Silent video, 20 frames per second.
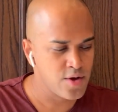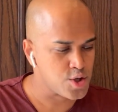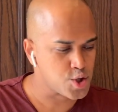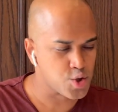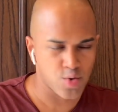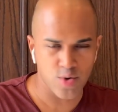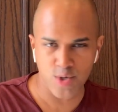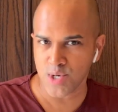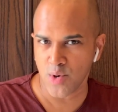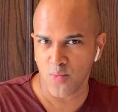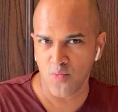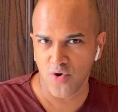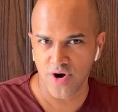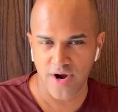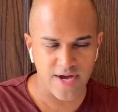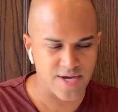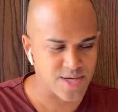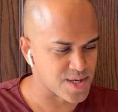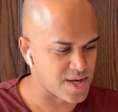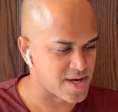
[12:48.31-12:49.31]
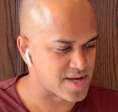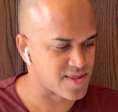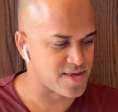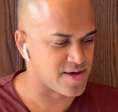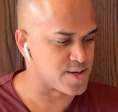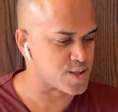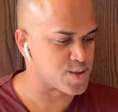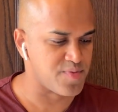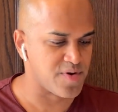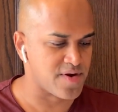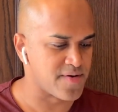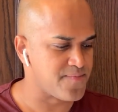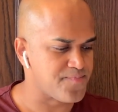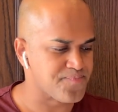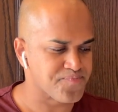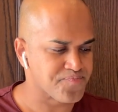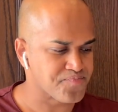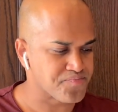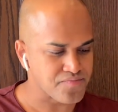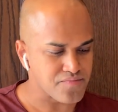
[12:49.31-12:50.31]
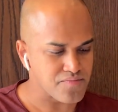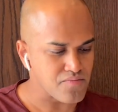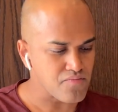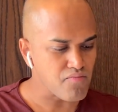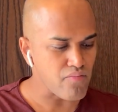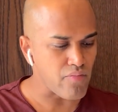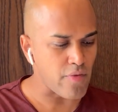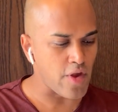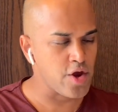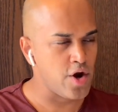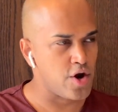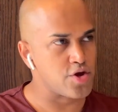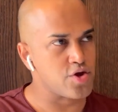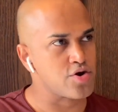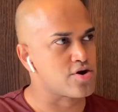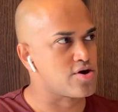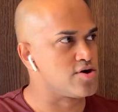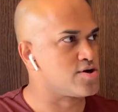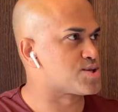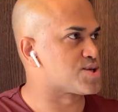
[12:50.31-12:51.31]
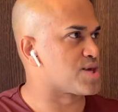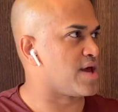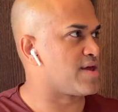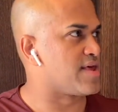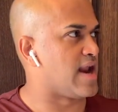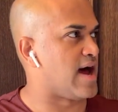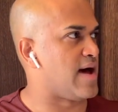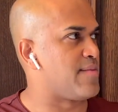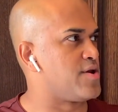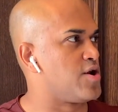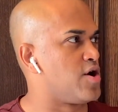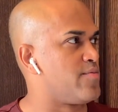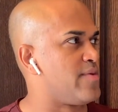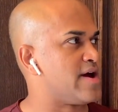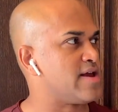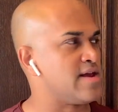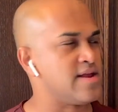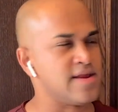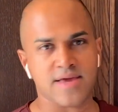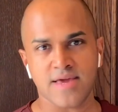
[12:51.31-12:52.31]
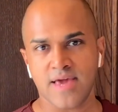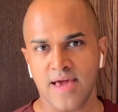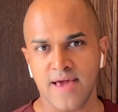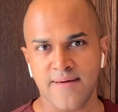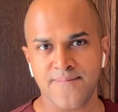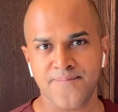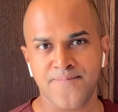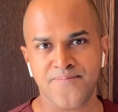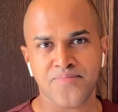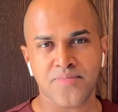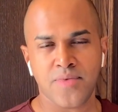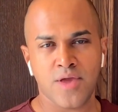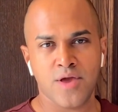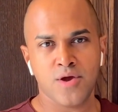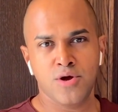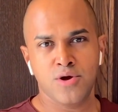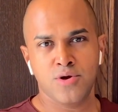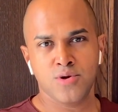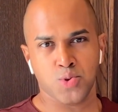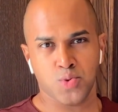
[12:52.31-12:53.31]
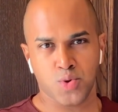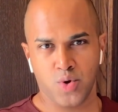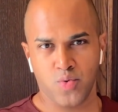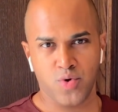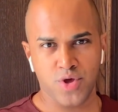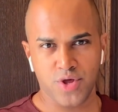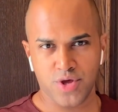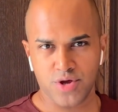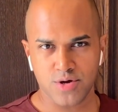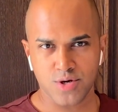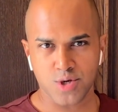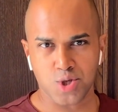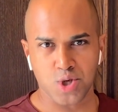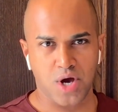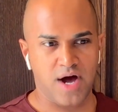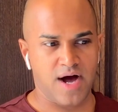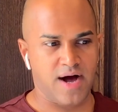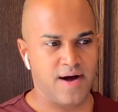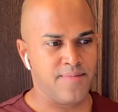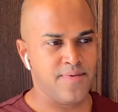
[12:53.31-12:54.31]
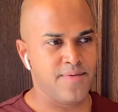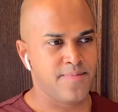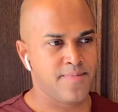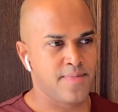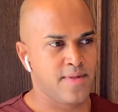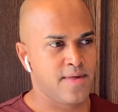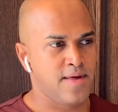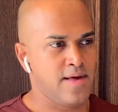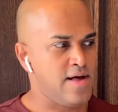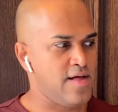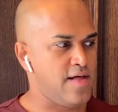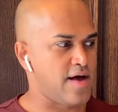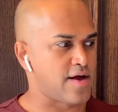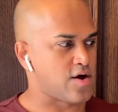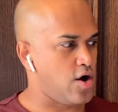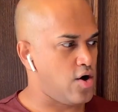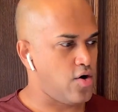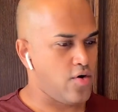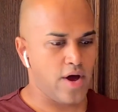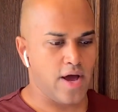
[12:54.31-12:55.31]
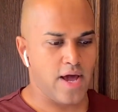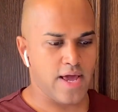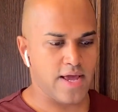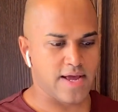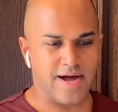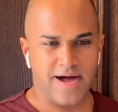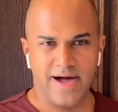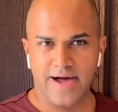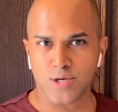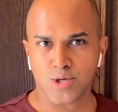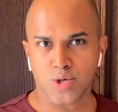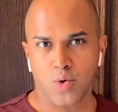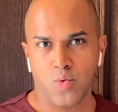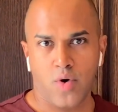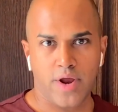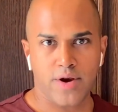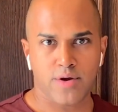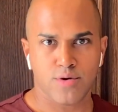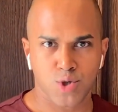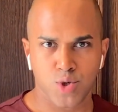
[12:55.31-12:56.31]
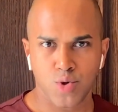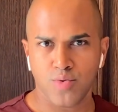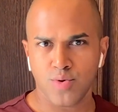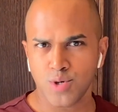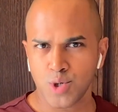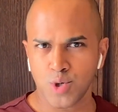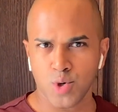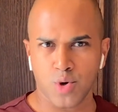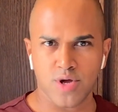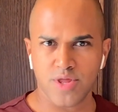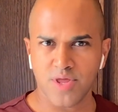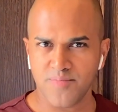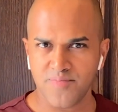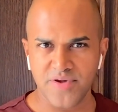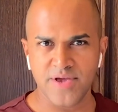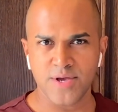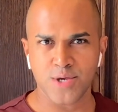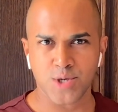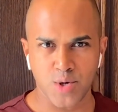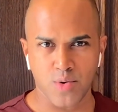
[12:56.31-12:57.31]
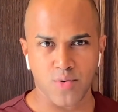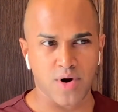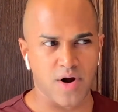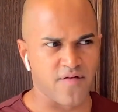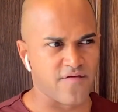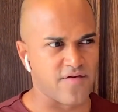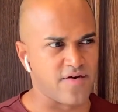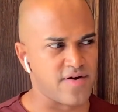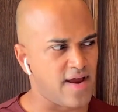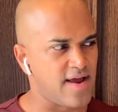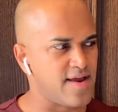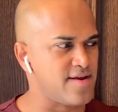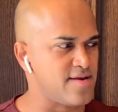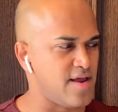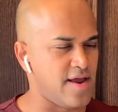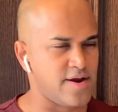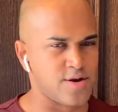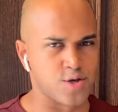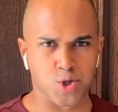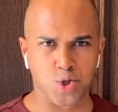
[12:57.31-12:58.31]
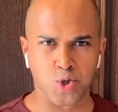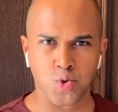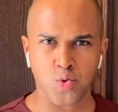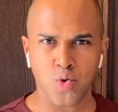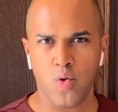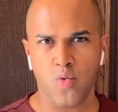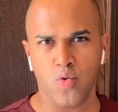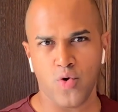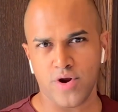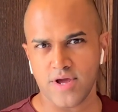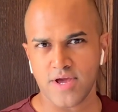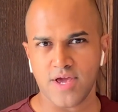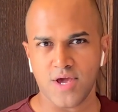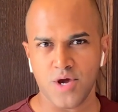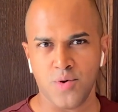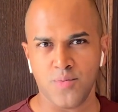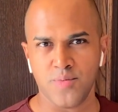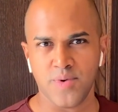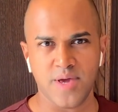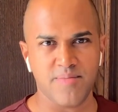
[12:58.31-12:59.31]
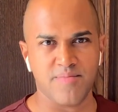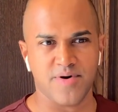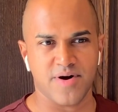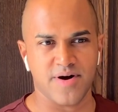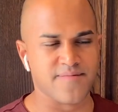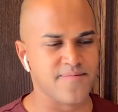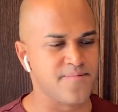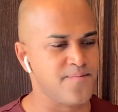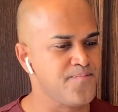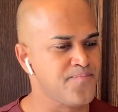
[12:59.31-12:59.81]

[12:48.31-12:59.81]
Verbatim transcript: do it somewhere nice like this. But you know, you could say that I've been on my eating game doing a really good job. Like, oh, hey, Kaiser, why don't you enjoy the pizza or whatever? And, and, and it's true, it wouldn't kill me, but